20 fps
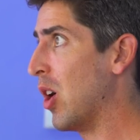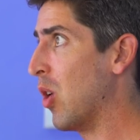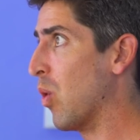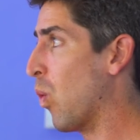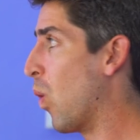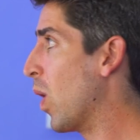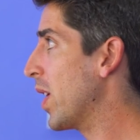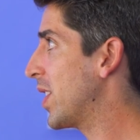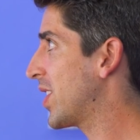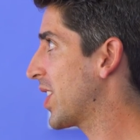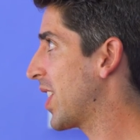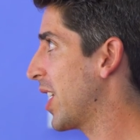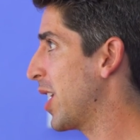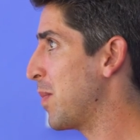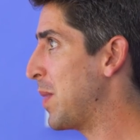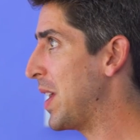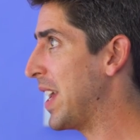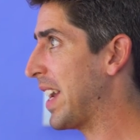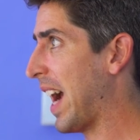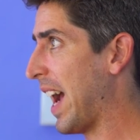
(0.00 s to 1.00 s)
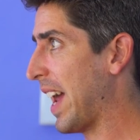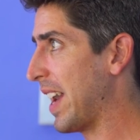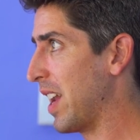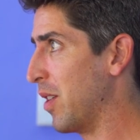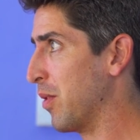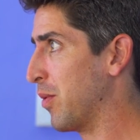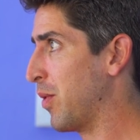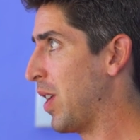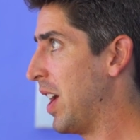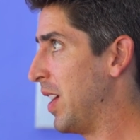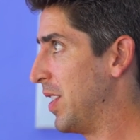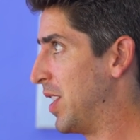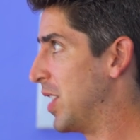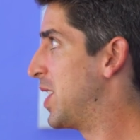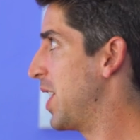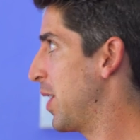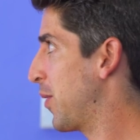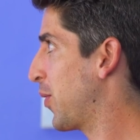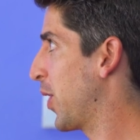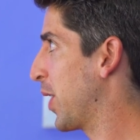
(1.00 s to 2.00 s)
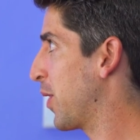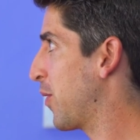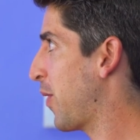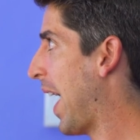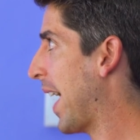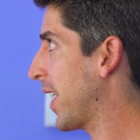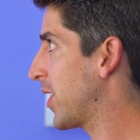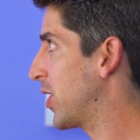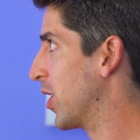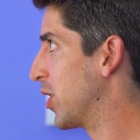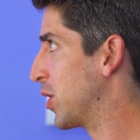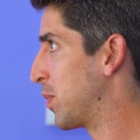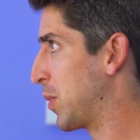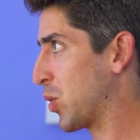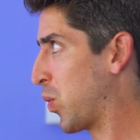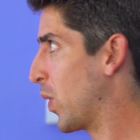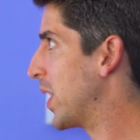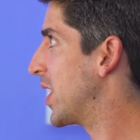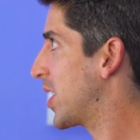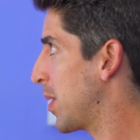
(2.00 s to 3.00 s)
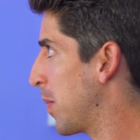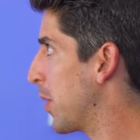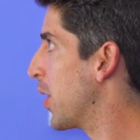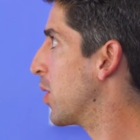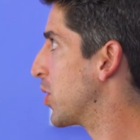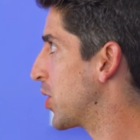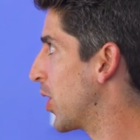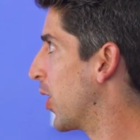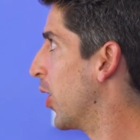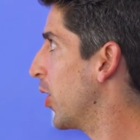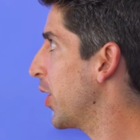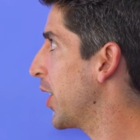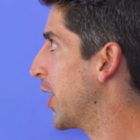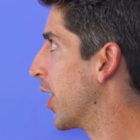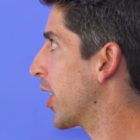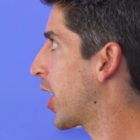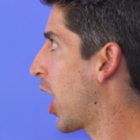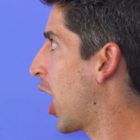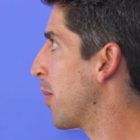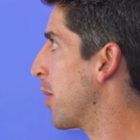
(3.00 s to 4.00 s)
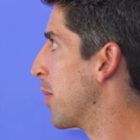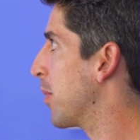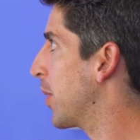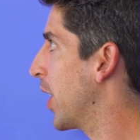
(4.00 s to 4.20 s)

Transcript: What's gonna be kind of the differing factors between some of those earlier carbon